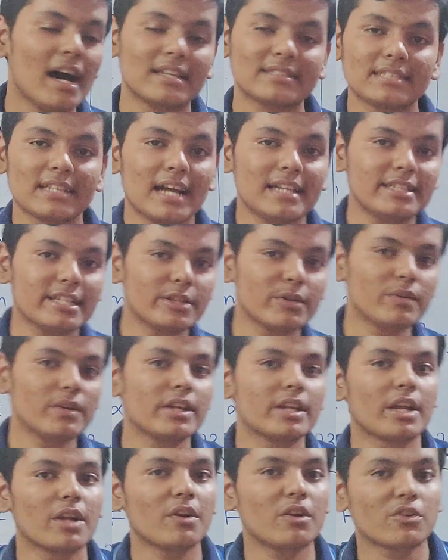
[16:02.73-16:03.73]
Sir Isaac
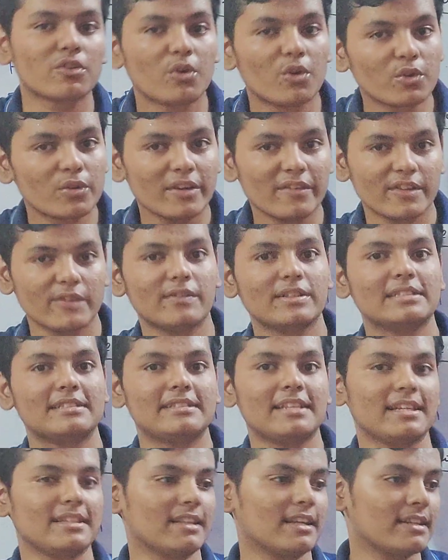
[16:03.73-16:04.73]
Newton cannot go to everyone
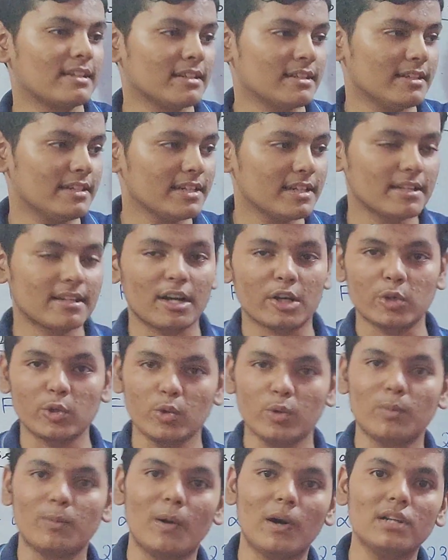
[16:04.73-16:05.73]
saying that here are
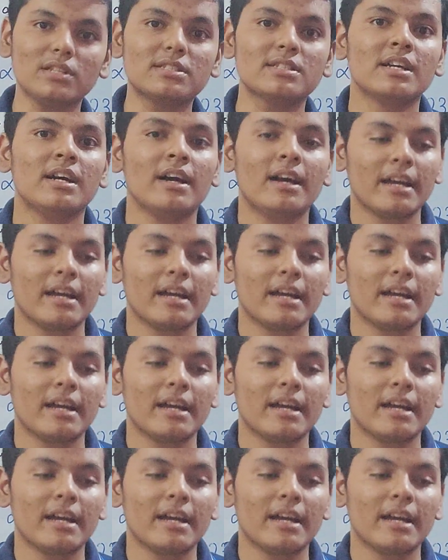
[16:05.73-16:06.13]
two balls,